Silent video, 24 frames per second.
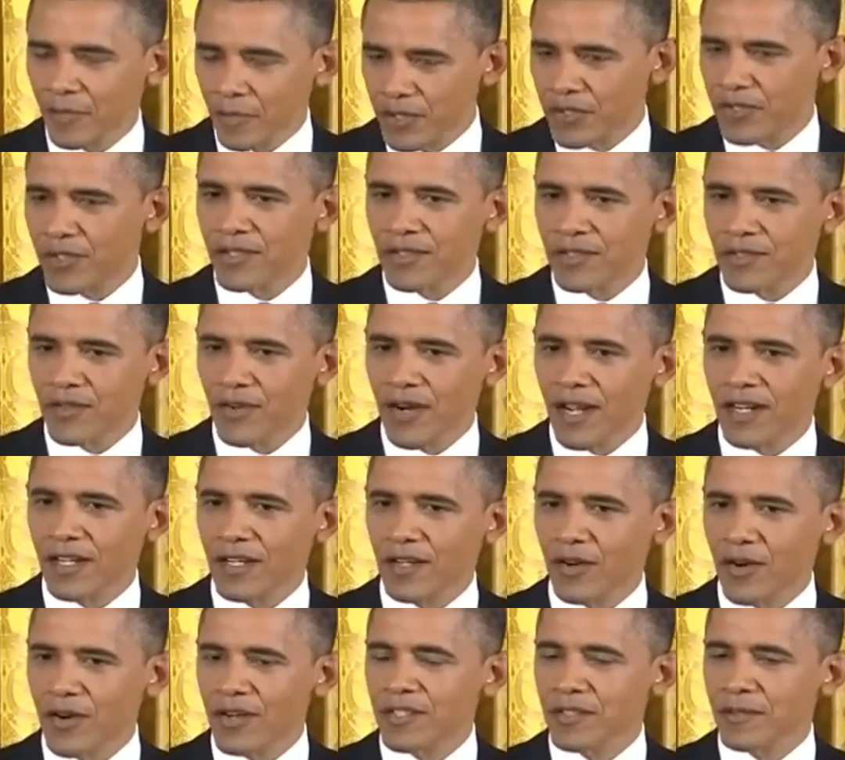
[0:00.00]
We should try to
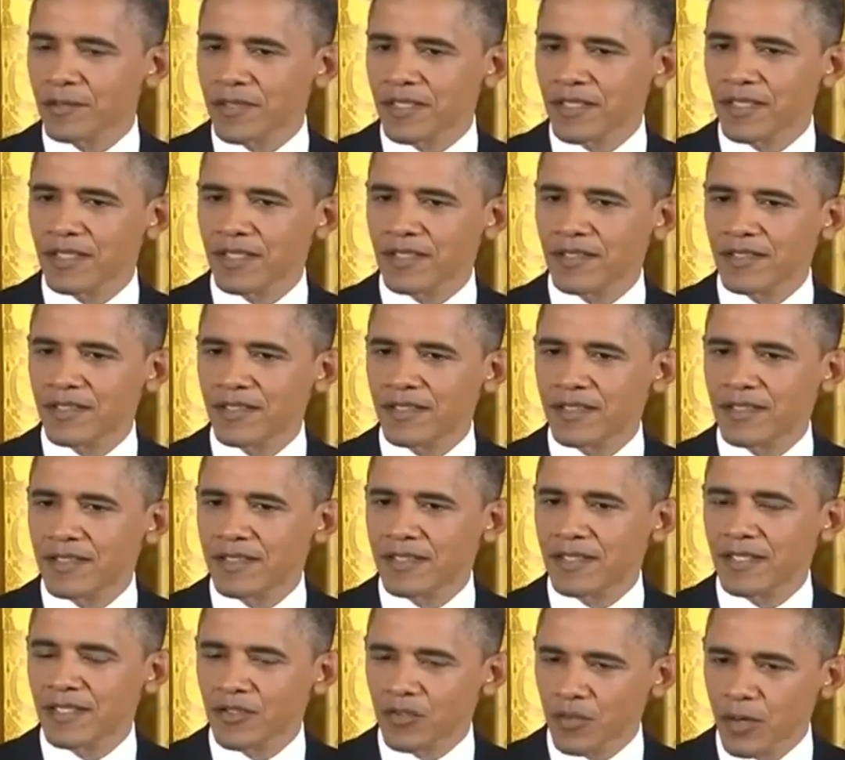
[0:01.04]
encourage him to
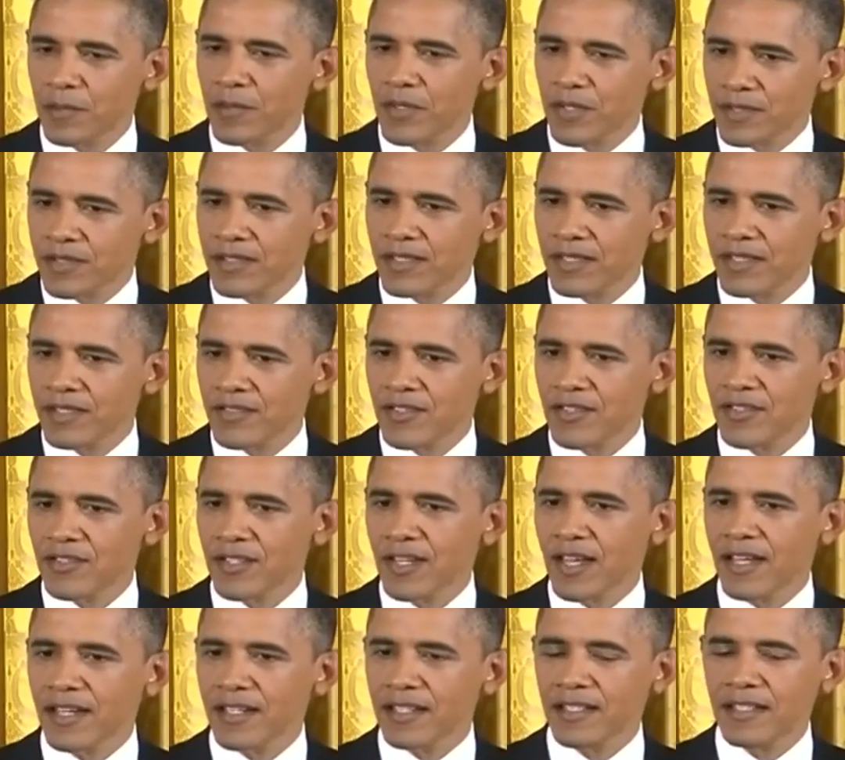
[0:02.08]
contribute to this
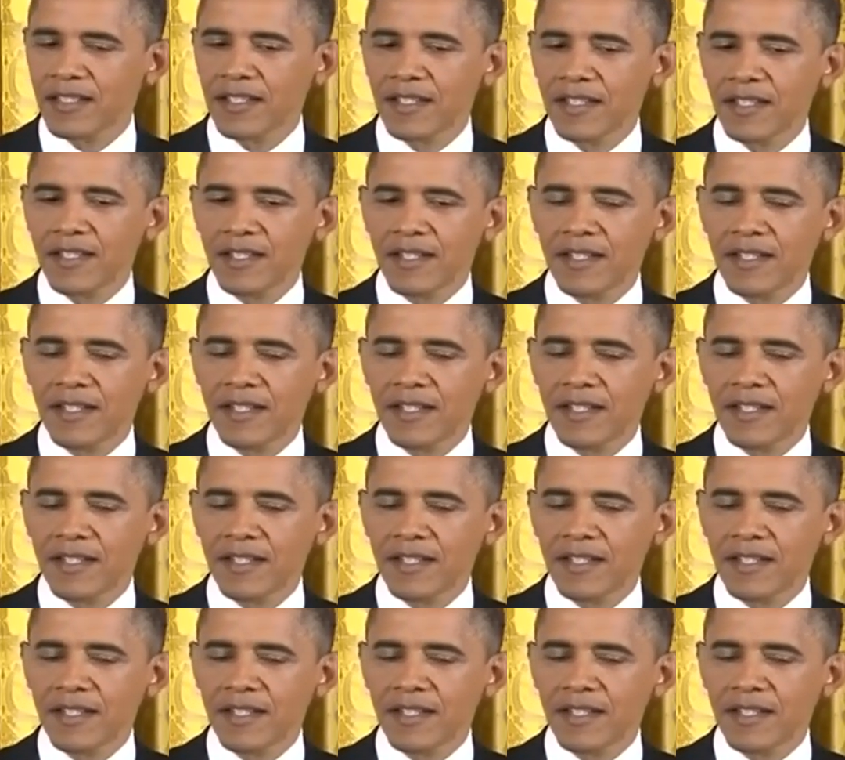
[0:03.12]
society.